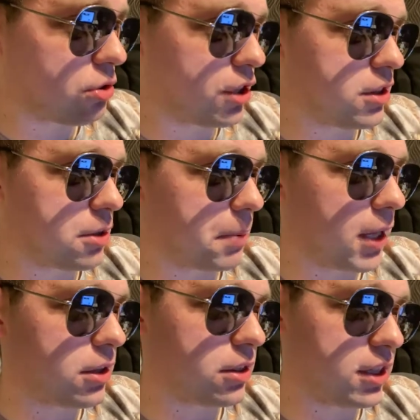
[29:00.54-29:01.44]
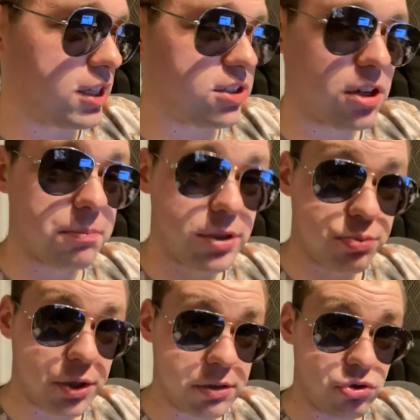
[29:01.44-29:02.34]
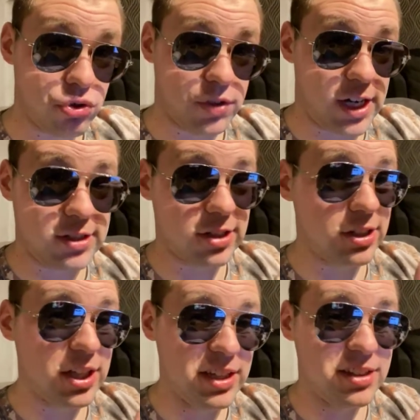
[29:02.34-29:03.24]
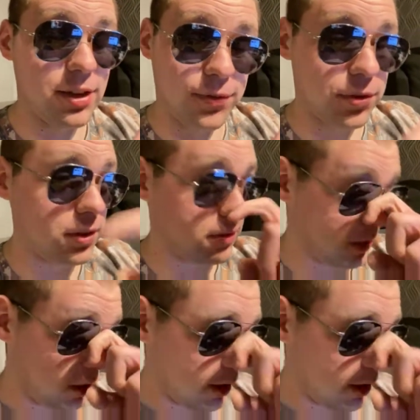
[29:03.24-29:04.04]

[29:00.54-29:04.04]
on the Independent these numbers were drastically different,